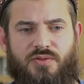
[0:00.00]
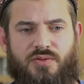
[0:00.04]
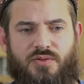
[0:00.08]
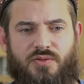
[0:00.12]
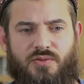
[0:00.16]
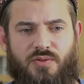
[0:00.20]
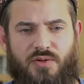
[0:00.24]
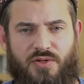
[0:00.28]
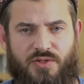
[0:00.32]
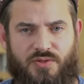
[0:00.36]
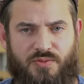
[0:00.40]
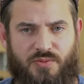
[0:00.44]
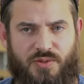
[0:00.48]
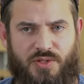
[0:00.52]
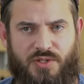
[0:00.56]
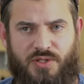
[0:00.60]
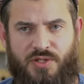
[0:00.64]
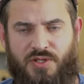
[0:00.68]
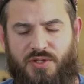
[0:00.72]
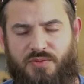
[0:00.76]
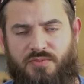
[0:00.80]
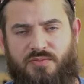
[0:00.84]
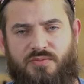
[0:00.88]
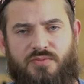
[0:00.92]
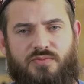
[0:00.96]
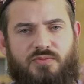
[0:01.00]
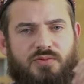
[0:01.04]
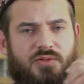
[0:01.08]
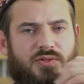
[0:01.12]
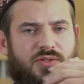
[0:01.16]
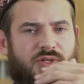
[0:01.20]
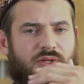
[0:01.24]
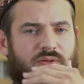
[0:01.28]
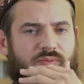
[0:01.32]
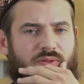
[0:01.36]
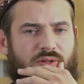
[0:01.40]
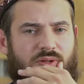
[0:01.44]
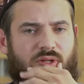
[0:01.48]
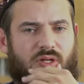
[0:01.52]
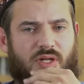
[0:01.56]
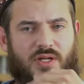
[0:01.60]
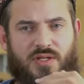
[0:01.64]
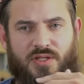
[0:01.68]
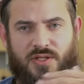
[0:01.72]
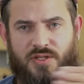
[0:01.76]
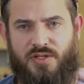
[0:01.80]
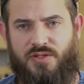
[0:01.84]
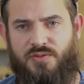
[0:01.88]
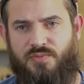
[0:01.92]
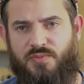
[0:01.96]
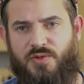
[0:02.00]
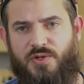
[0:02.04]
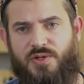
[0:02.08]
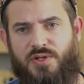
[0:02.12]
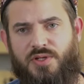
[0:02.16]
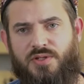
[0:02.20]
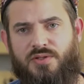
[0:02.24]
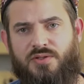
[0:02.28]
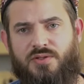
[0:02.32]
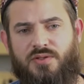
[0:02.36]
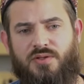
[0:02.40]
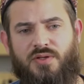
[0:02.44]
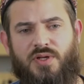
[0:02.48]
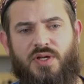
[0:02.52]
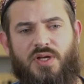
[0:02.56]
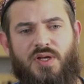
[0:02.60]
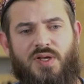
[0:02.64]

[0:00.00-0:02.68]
who was with him for some time and his murids,